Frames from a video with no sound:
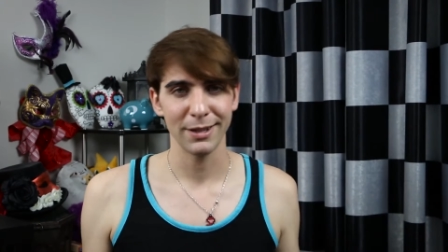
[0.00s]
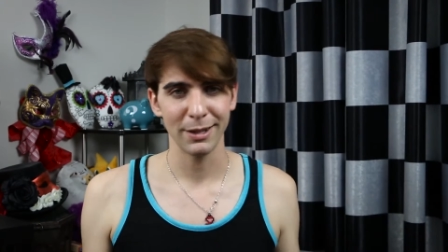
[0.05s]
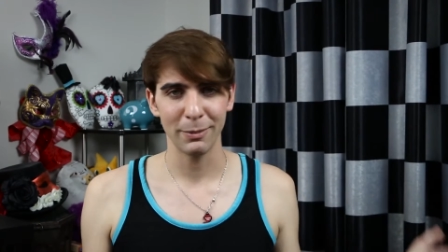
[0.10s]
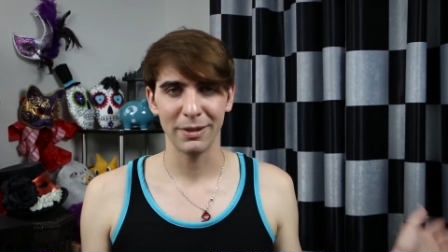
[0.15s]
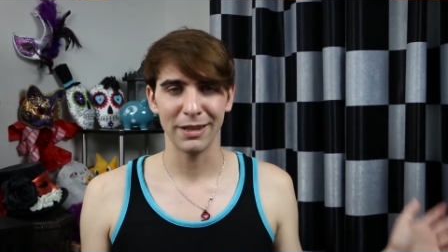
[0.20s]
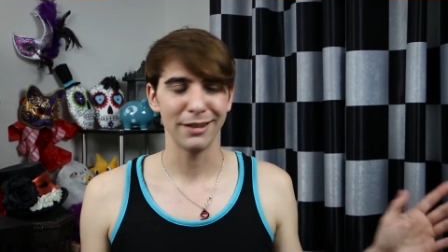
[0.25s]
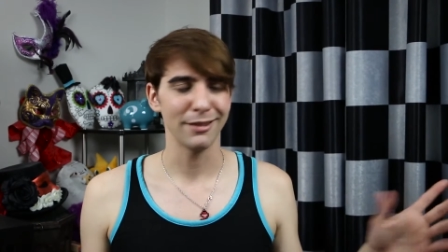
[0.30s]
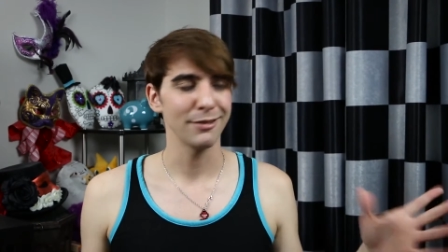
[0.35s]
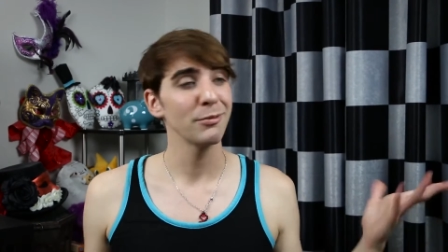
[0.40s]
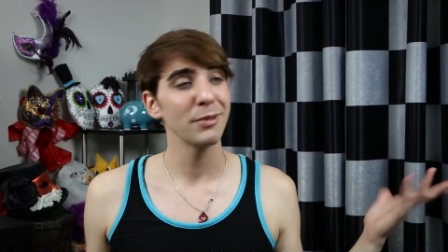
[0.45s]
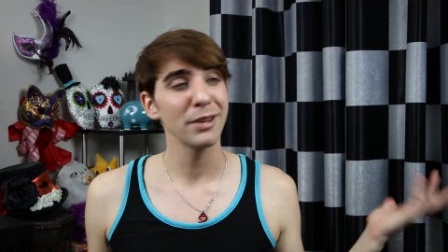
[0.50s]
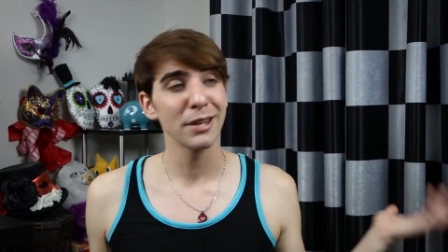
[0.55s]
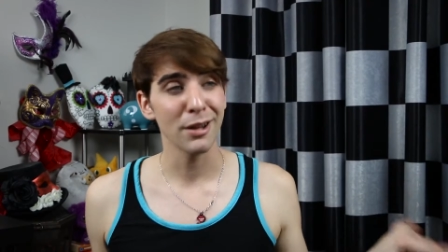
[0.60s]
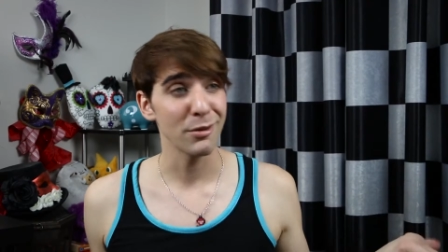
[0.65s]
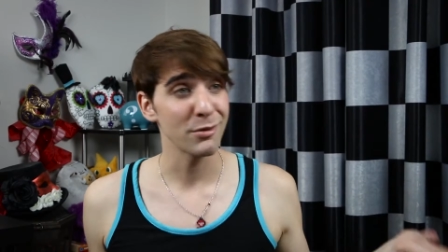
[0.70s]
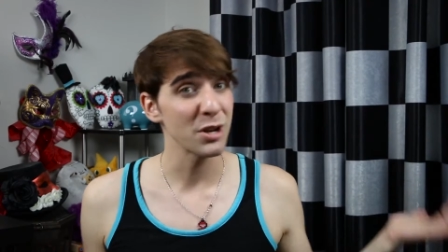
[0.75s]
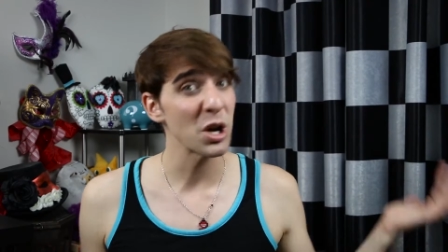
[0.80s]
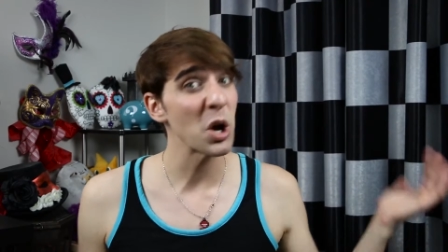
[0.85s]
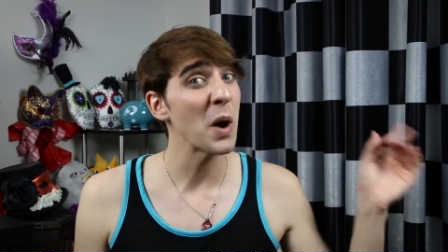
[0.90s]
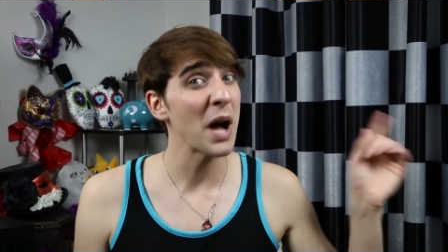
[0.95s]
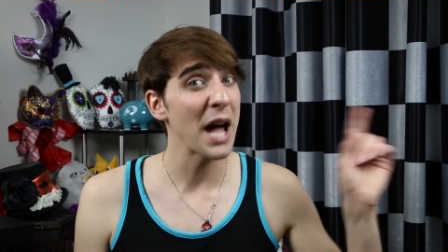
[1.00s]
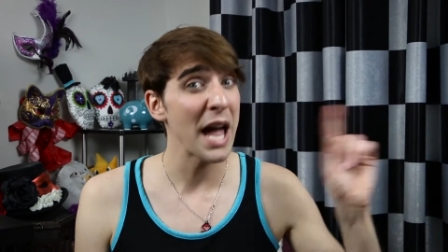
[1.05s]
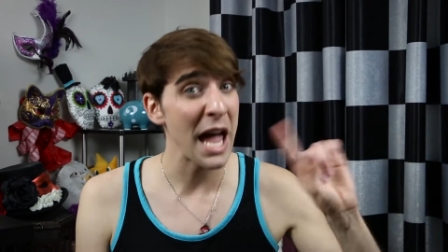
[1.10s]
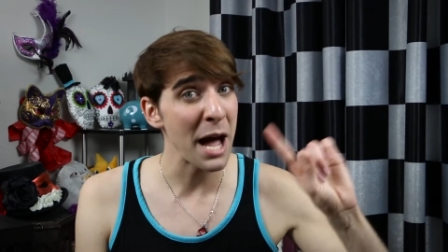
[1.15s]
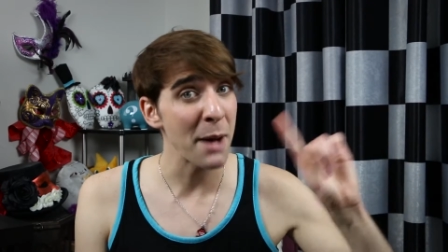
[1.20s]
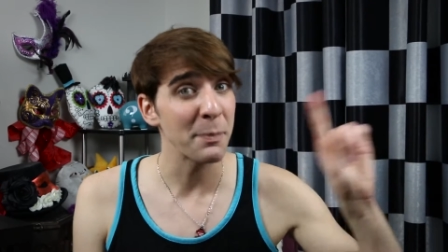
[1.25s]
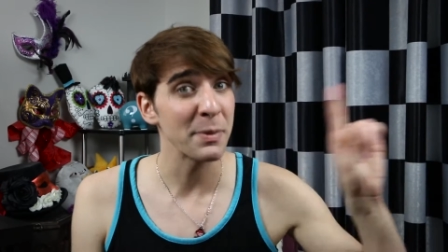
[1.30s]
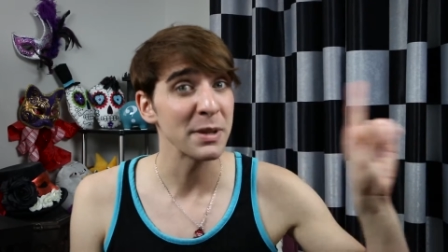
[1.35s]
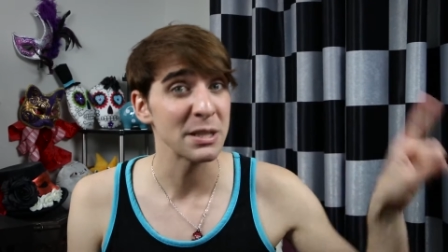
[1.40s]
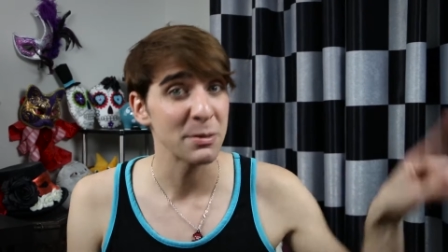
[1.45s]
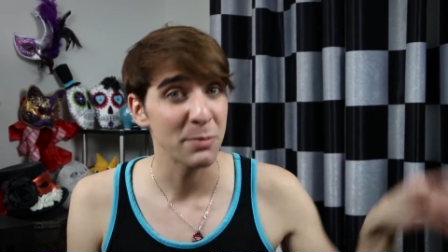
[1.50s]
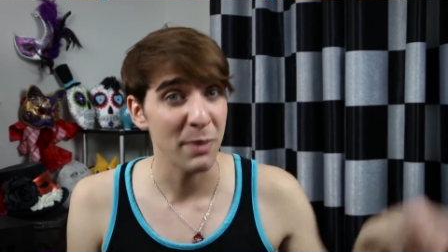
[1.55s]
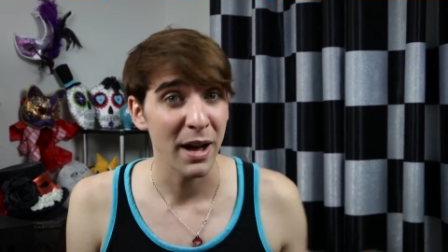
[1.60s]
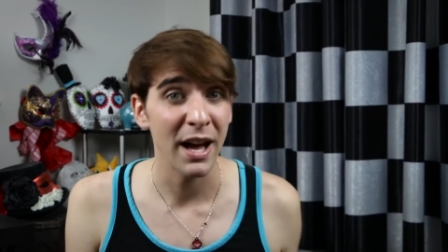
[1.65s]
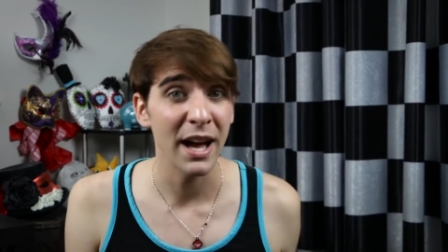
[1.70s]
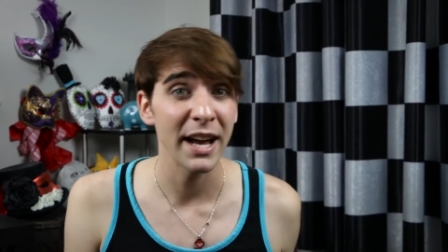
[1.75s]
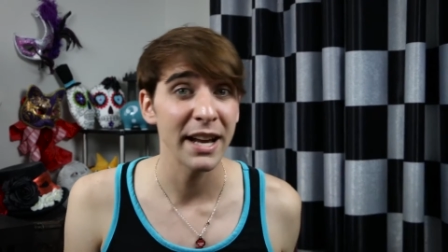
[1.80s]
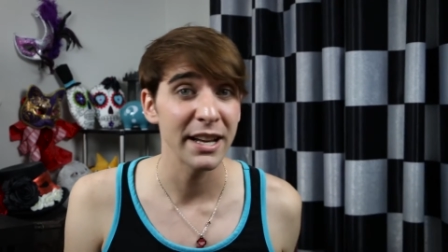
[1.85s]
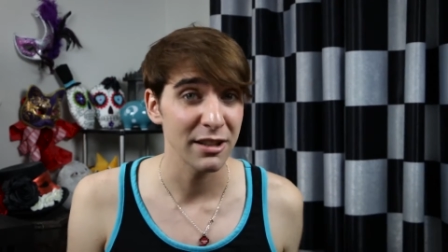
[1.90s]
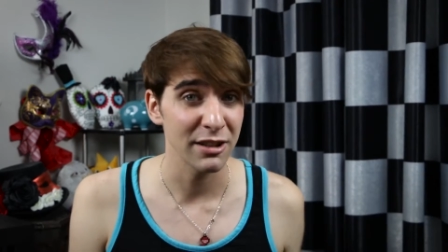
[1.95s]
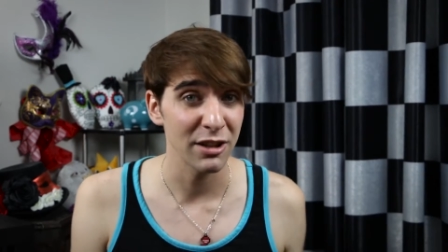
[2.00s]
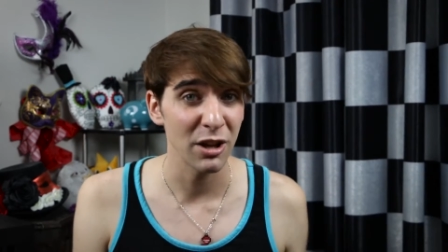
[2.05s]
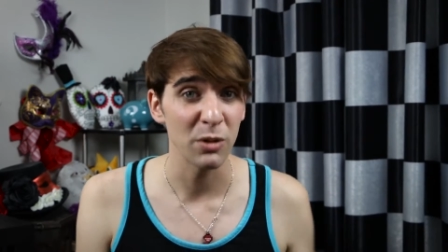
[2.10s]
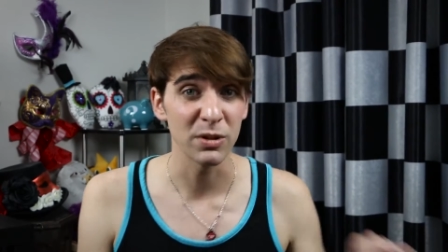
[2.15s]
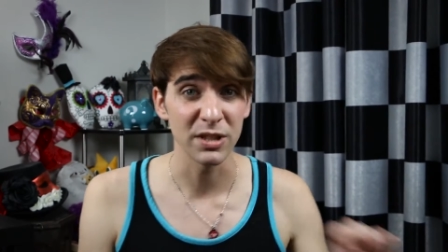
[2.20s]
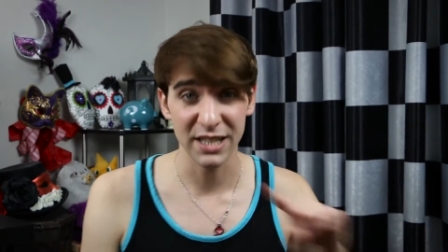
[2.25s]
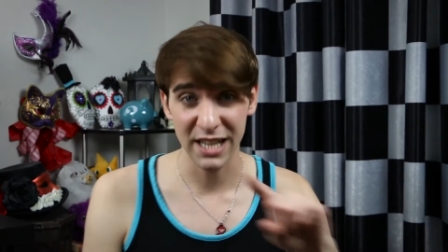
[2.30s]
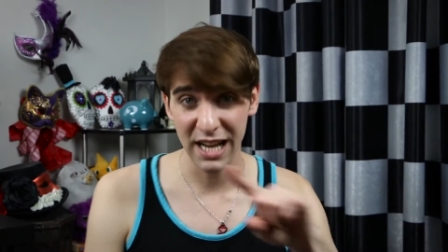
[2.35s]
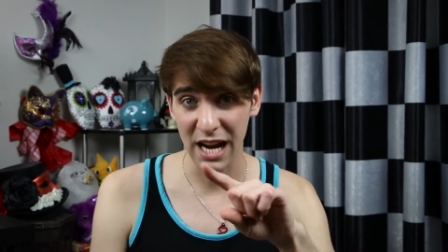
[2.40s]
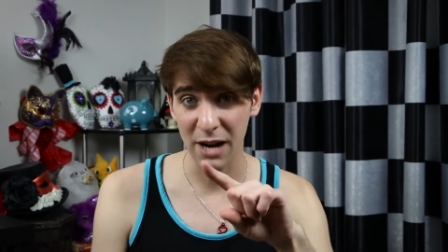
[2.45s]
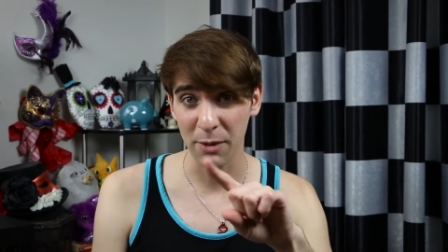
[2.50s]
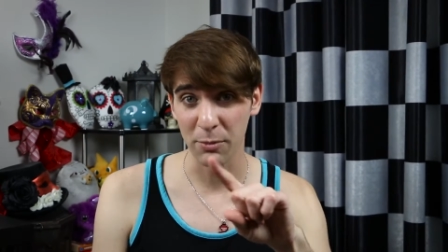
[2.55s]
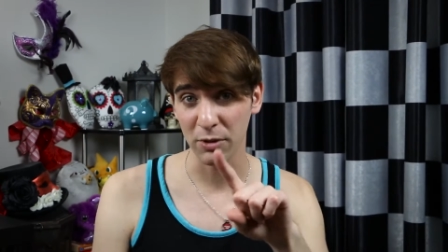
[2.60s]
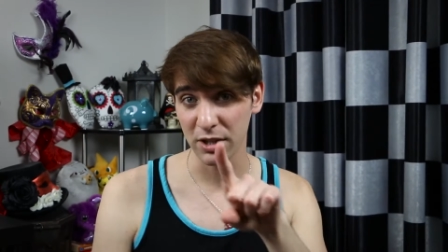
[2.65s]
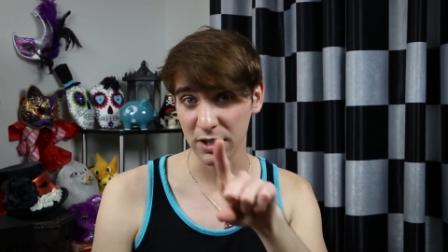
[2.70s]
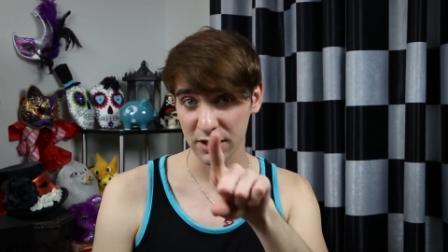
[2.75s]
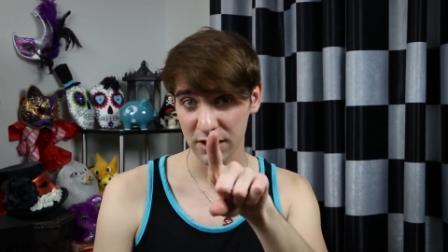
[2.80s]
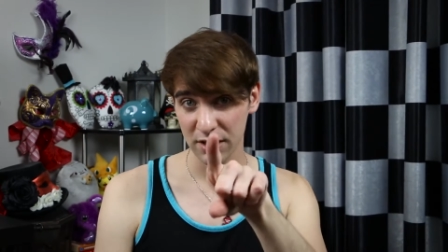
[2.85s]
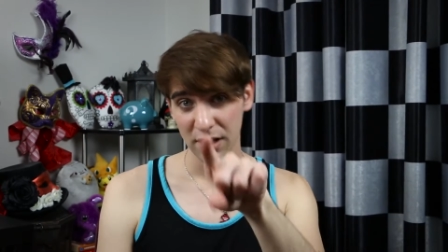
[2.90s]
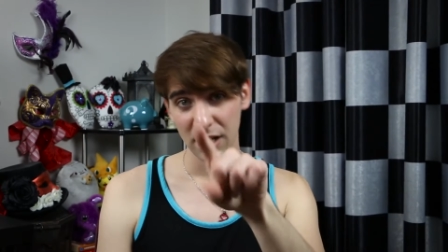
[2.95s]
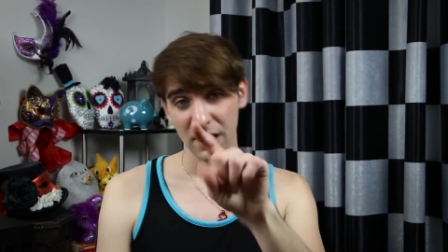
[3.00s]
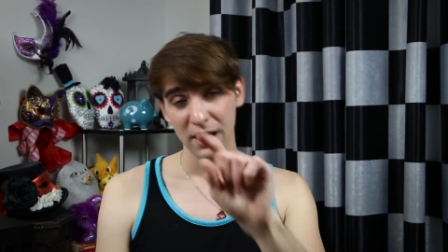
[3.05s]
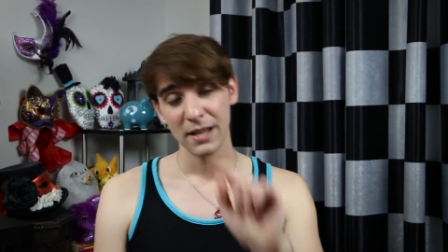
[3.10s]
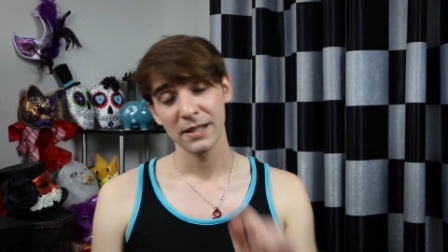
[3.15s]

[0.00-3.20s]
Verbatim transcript: I mean, we don't know what happens behind closed cameras.